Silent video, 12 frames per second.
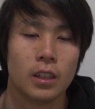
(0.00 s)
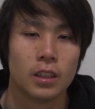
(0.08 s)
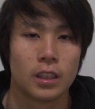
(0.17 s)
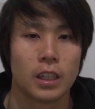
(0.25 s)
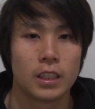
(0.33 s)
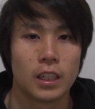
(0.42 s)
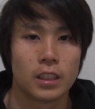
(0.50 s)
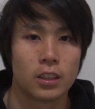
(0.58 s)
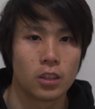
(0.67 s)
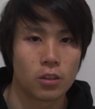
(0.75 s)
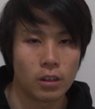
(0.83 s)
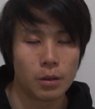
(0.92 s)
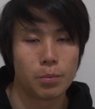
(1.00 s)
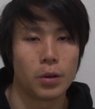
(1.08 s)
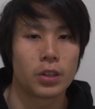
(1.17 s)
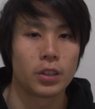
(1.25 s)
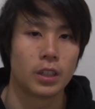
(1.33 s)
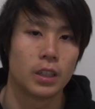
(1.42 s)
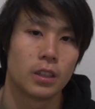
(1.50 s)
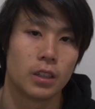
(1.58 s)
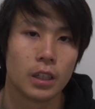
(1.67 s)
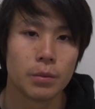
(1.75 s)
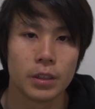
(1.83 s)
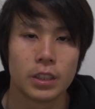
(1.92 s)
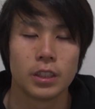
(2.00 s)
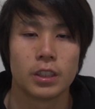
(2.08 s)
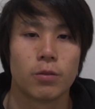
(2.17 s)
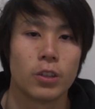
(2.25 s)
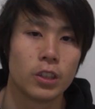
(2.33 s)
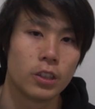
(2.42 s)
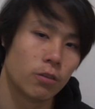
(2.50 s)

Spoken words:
such as to create bokeh images, what you